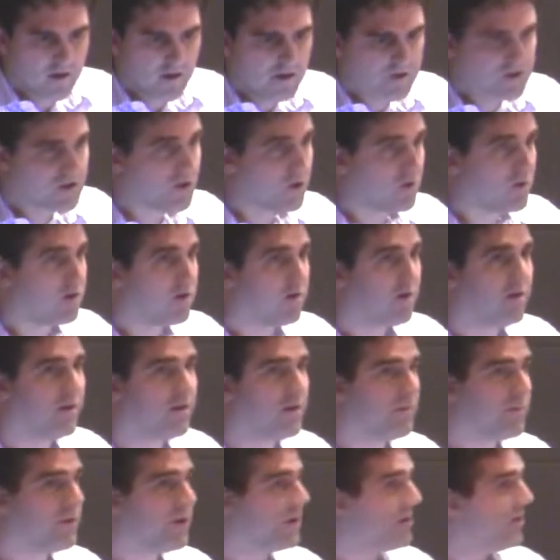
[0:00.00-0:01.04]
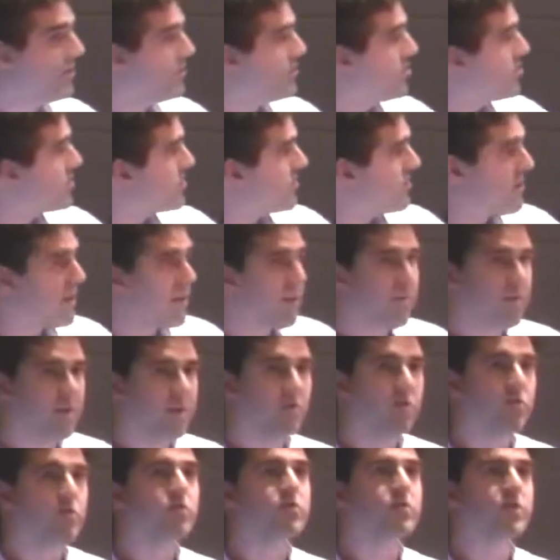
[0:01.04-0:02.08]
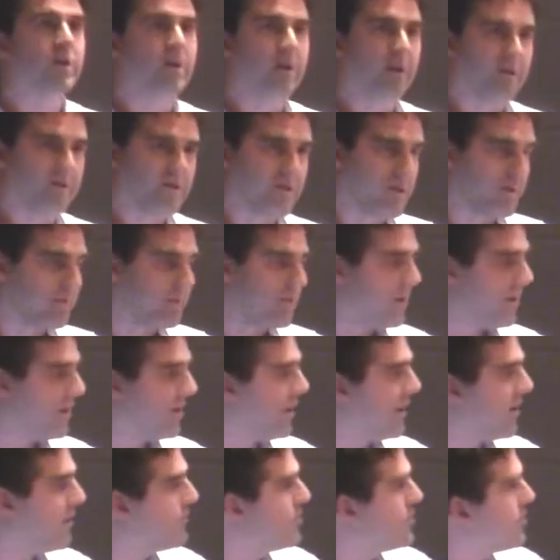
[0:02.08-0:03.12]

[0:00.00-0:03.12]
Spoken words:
So I'm going to just kind of introduce the concept and then have